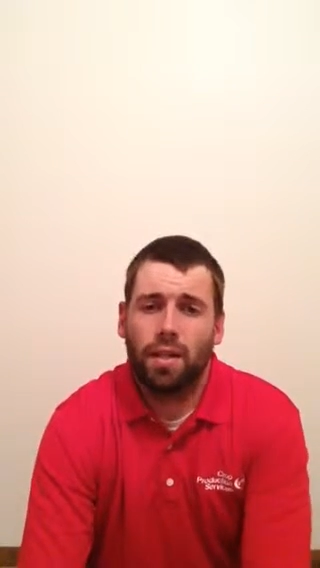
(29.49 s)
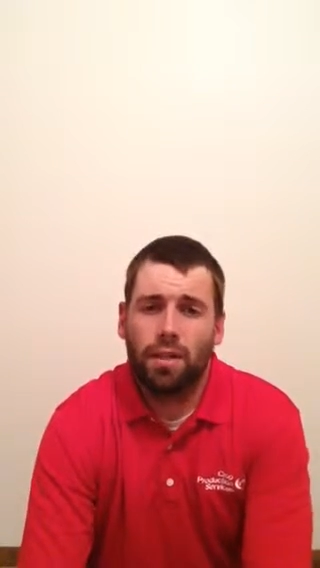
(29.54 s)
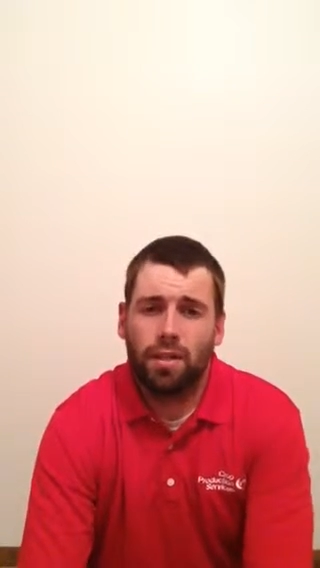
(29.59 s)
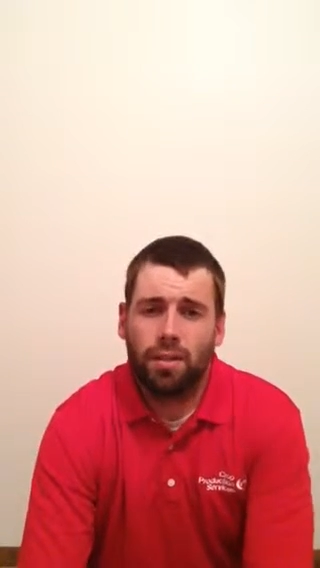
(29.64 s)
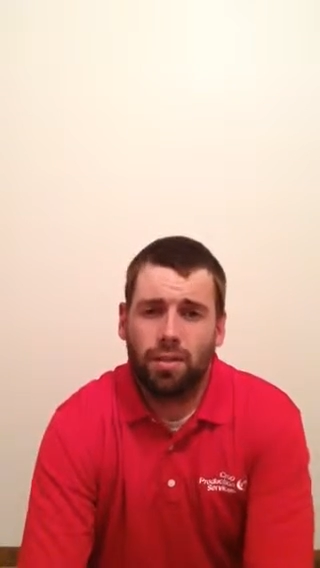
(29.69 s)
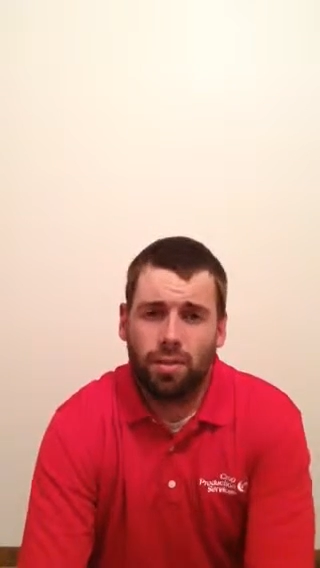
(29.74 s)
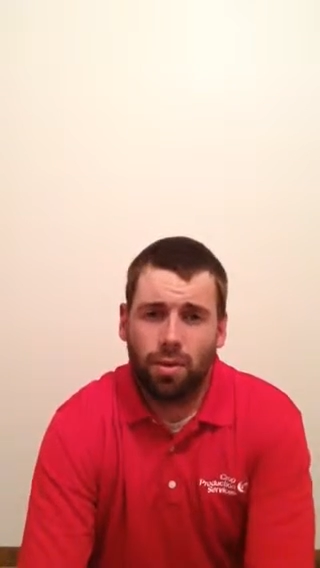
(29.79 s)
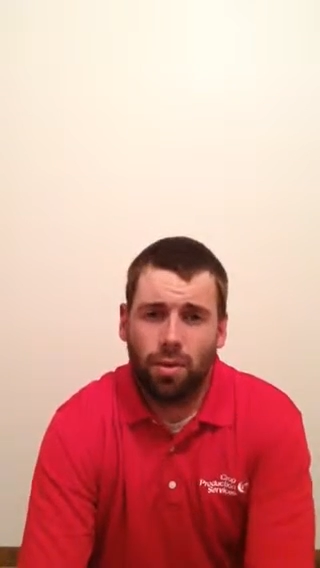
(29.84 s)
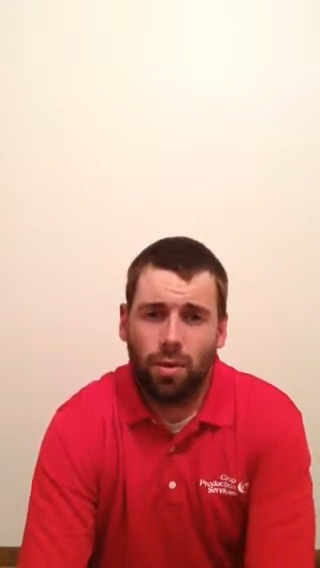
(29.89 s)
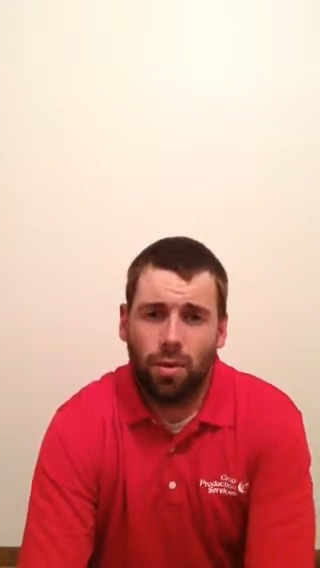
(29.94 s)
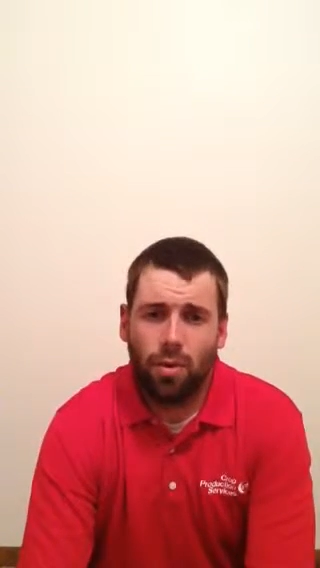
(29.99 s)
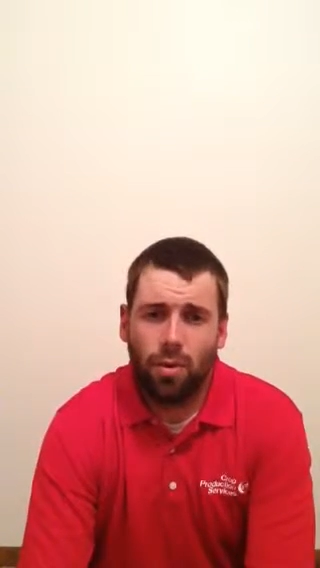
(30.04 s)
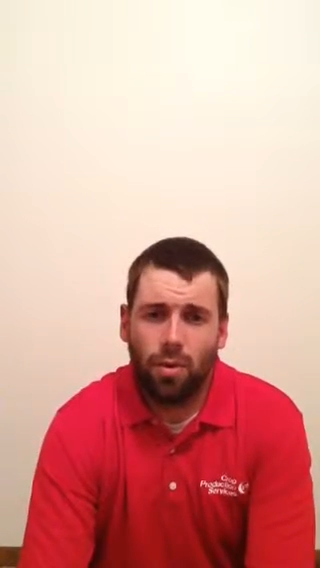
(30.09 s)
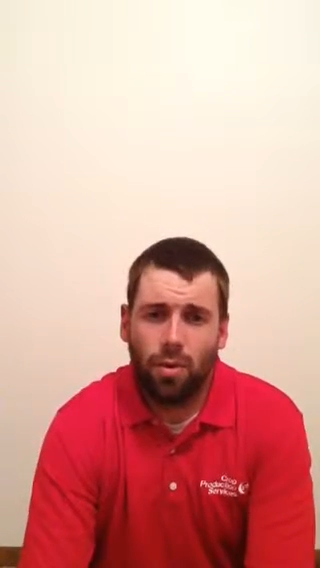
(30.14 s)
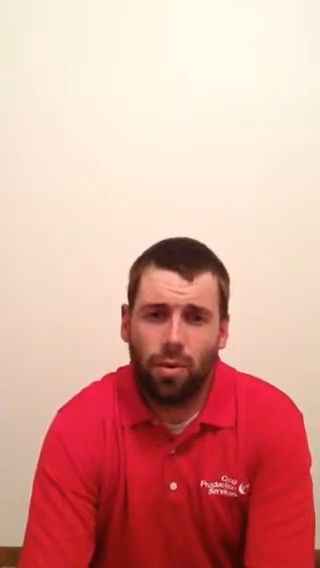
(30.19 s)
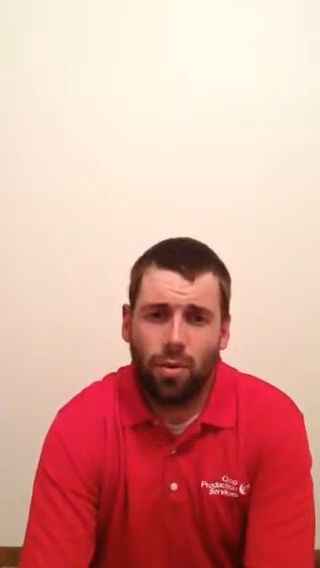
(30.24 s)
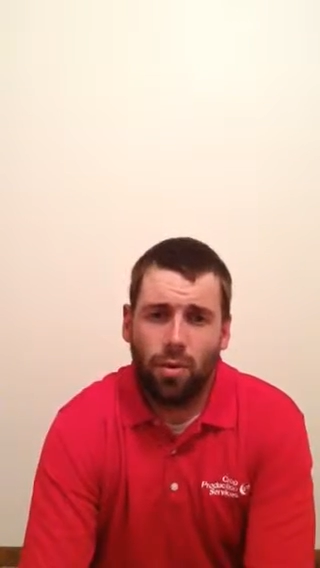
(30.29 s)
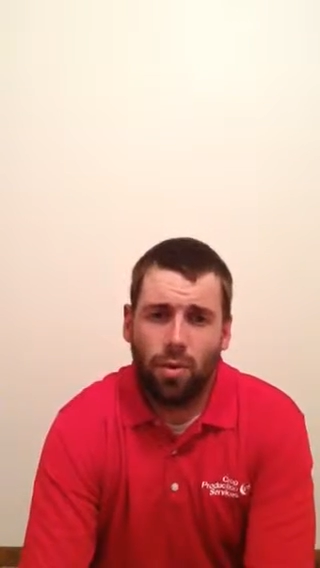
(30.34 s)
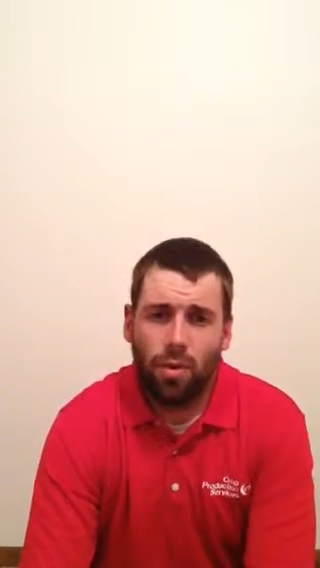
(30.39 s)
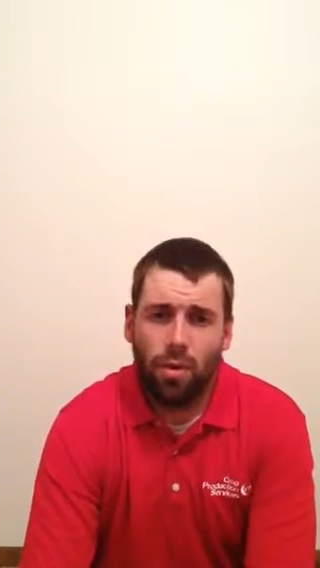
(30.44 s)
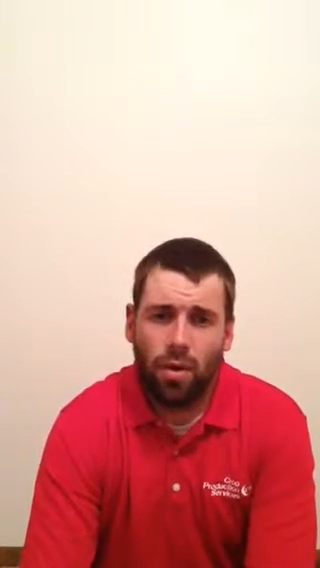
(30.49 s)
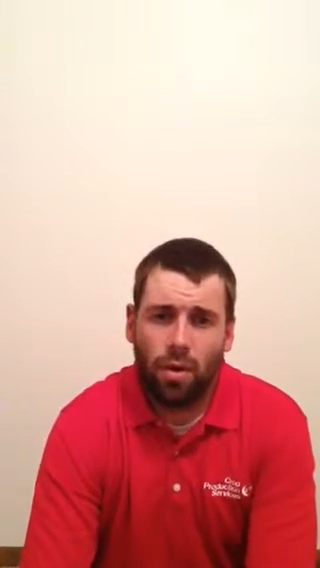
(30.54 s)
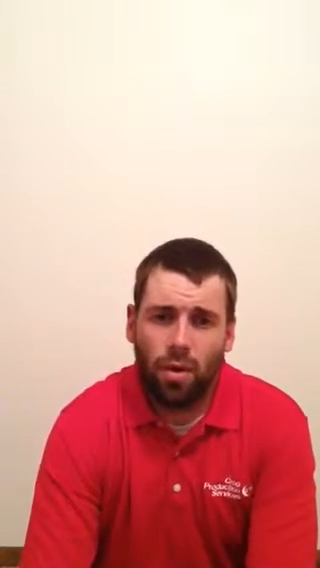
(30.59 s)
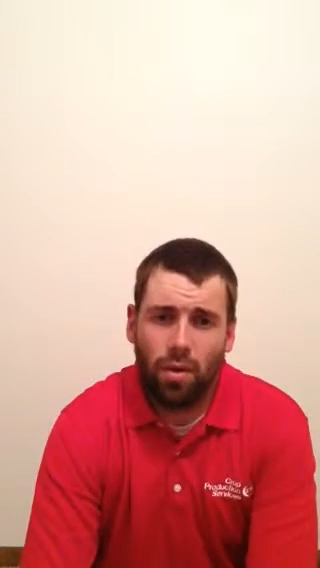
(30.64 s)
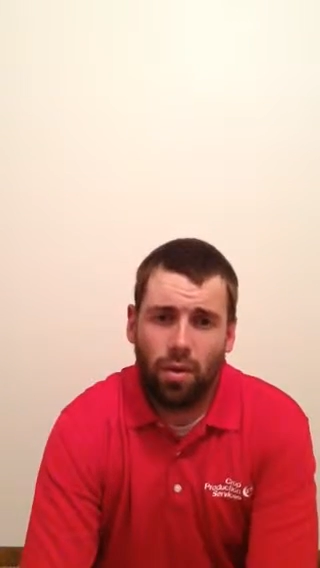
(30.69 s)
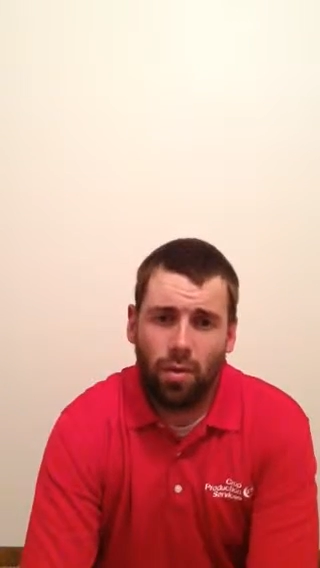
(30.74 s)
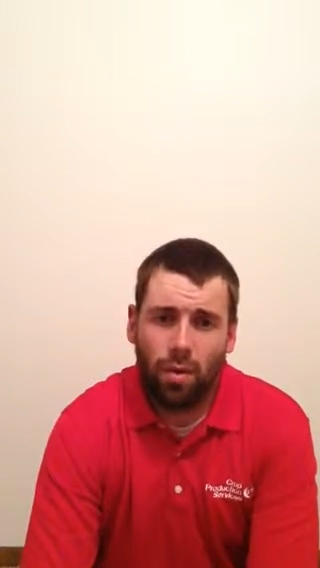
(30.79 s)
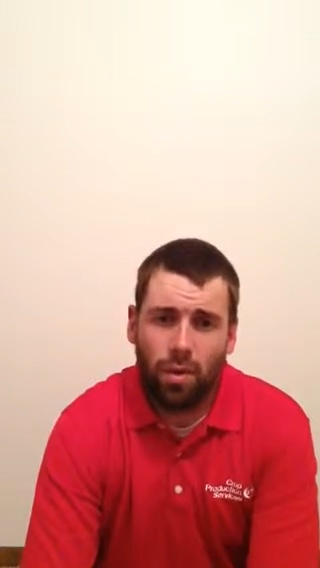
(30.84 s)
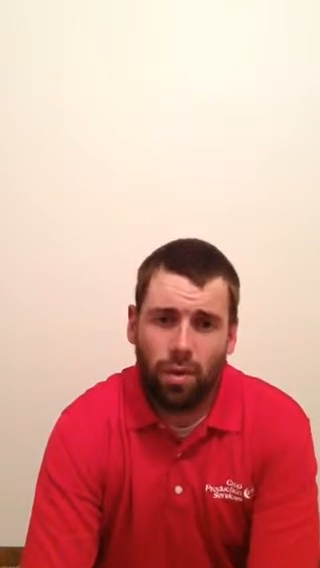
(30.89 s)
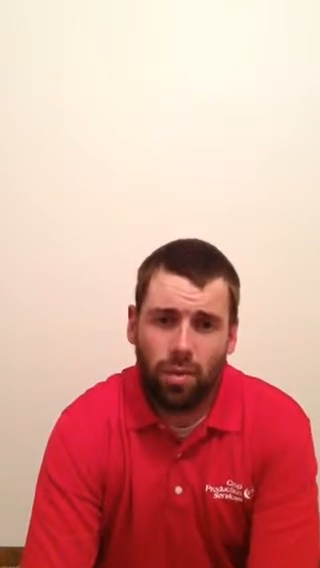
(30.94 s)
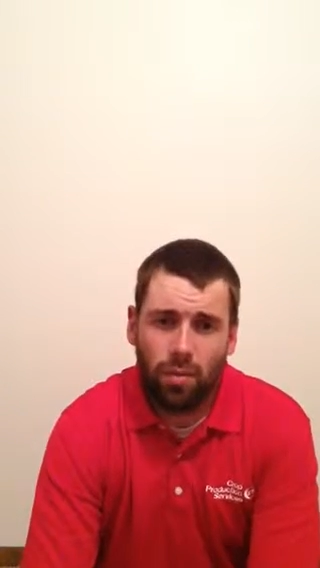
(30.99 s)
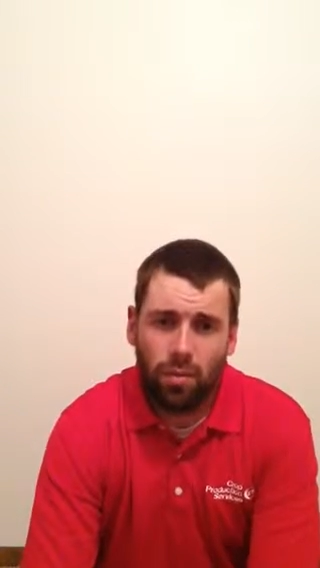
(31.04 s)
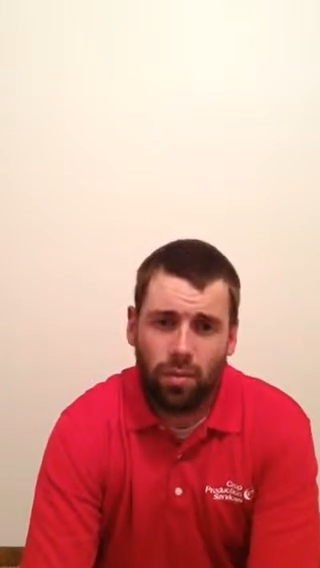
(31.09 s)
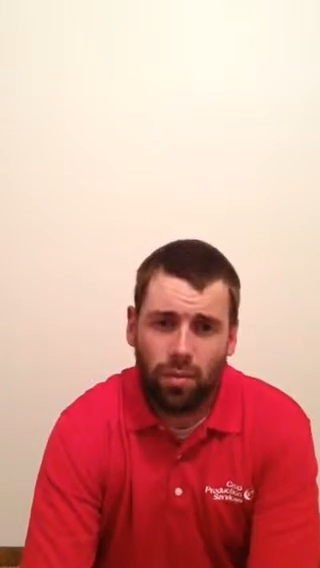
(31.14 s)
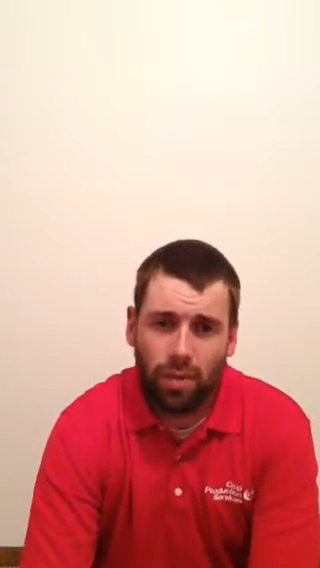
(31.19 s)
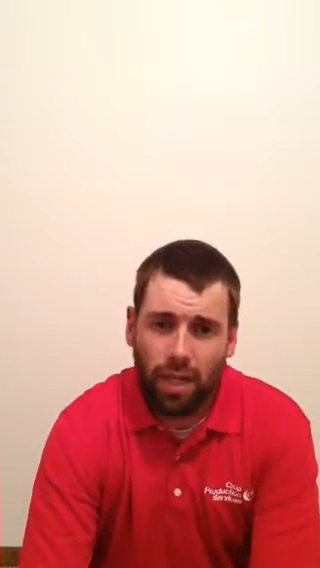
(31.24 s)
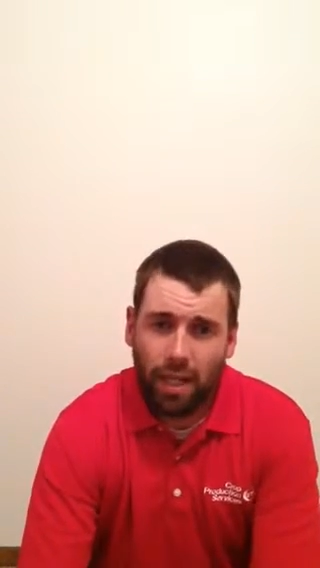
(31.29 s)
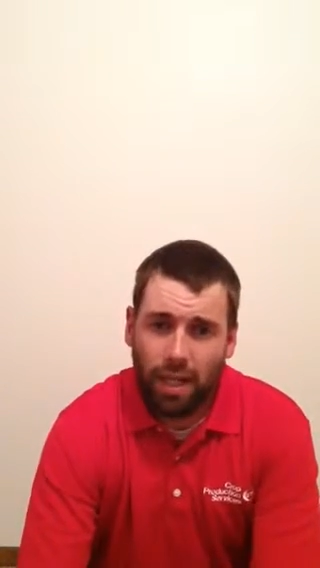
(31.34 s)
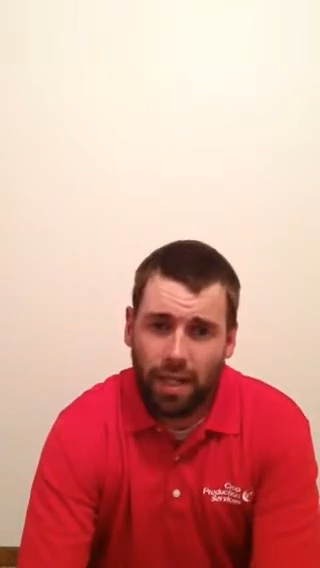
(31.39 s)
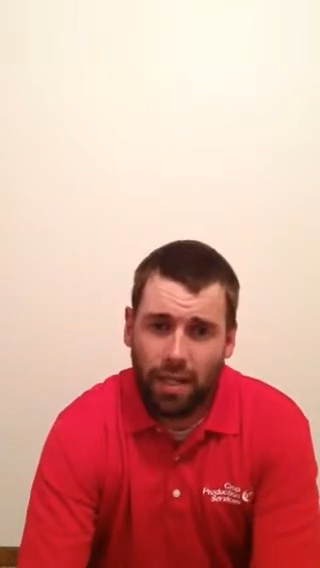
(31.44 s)
So
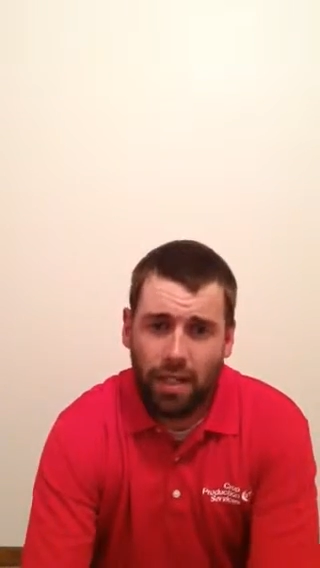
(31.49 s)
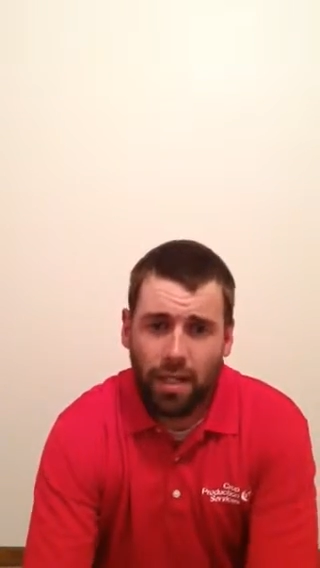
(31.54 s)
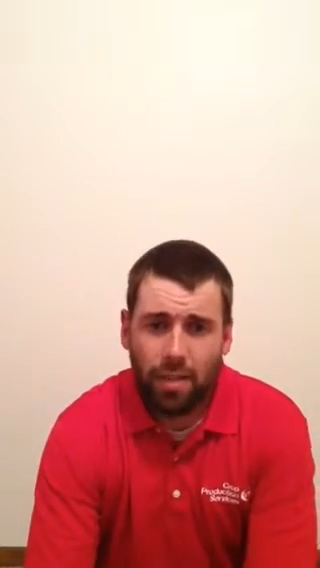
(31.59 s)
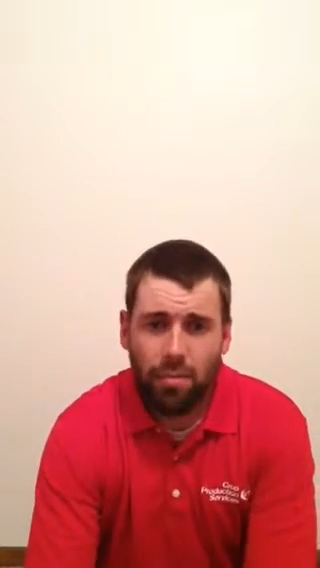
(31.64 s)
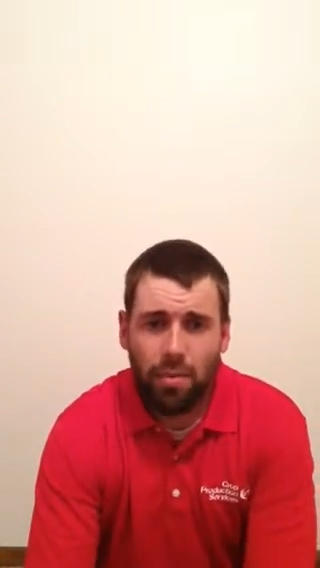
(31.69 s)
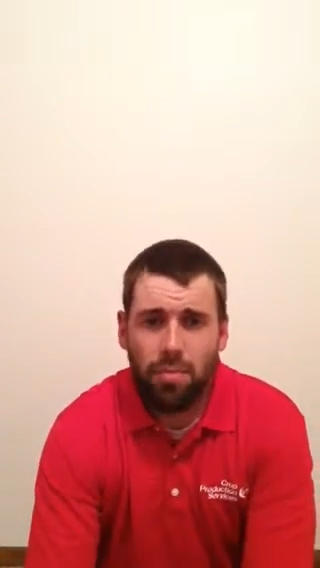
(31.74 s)
when I had to come